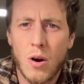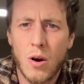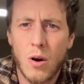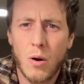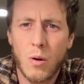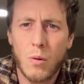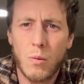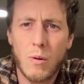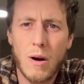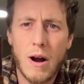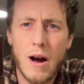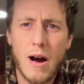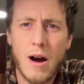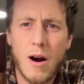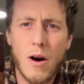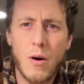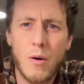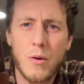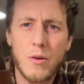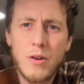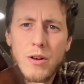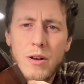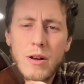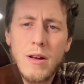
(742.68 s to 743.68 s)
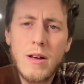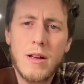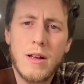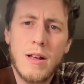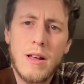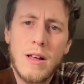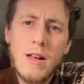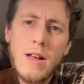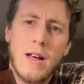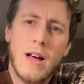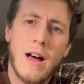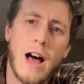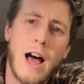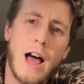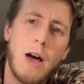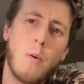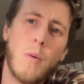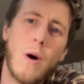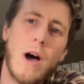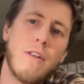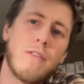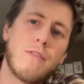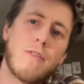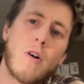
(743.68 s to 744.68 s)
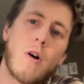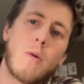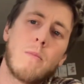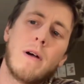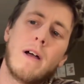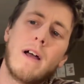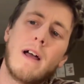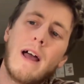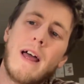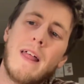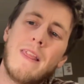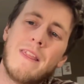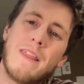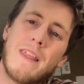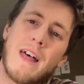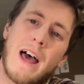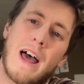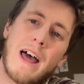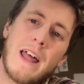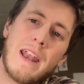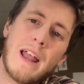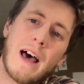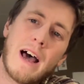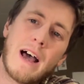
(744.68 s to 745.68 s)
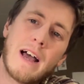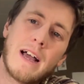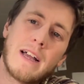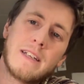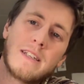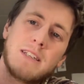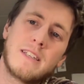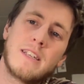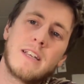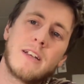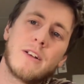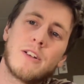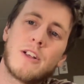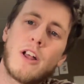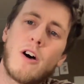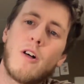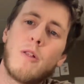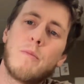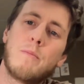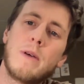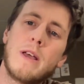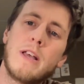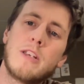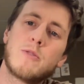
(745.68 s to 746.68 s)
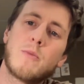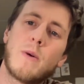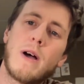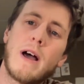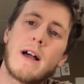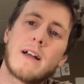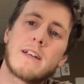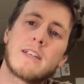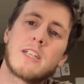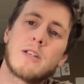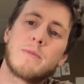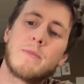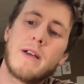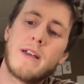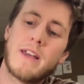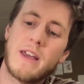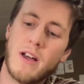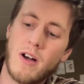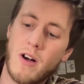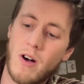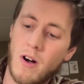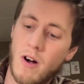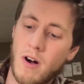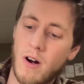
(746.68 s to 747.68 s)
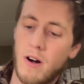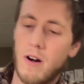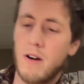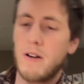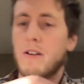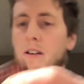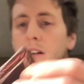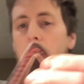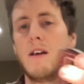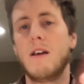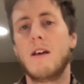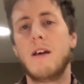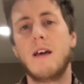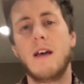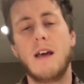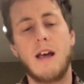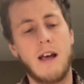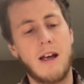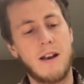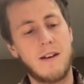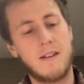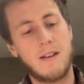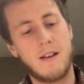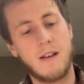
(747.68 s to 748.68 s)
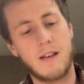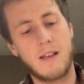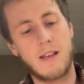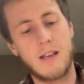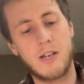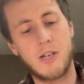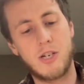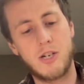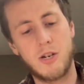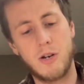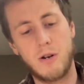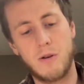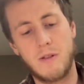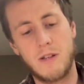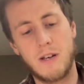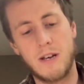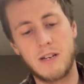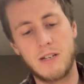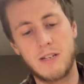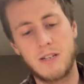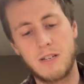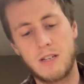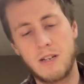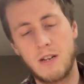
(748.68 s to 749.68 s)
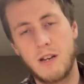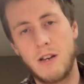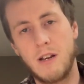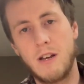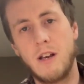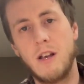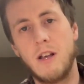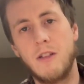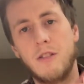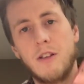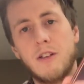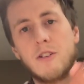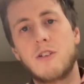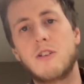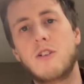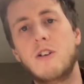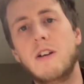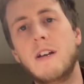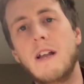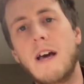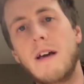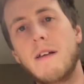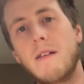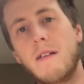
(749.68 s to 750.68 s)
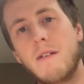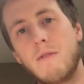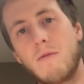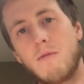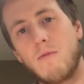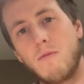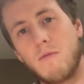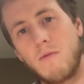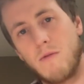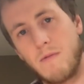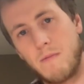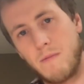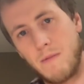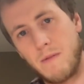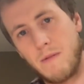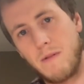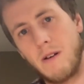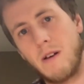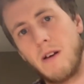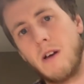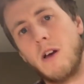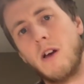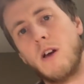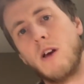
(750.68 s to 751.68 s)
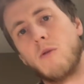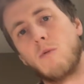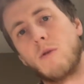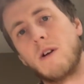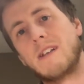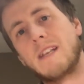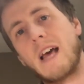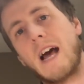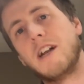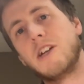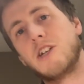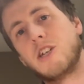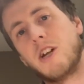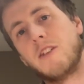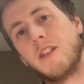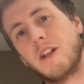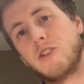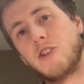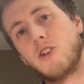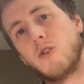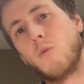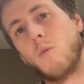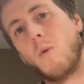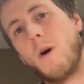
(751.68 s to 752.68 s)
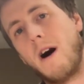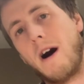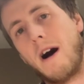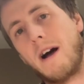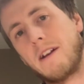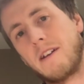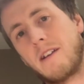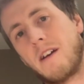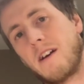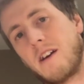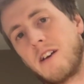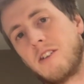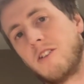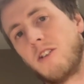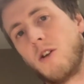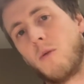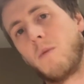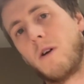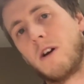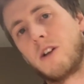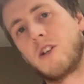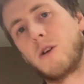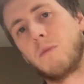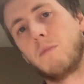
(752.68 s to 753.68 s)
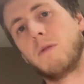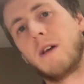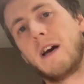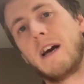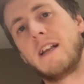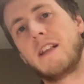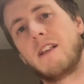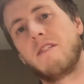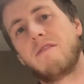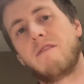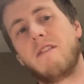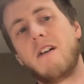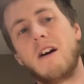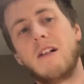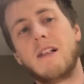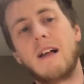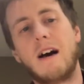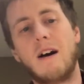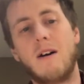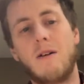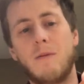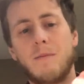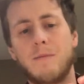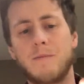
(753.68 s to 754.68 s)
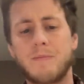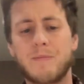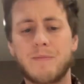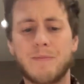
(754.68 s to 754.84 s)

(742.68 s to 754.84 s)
round. I wet form it, and then I seal it all with beeswax to make it hard and to get you this good retention that you want, because you don't want your blade to fall out.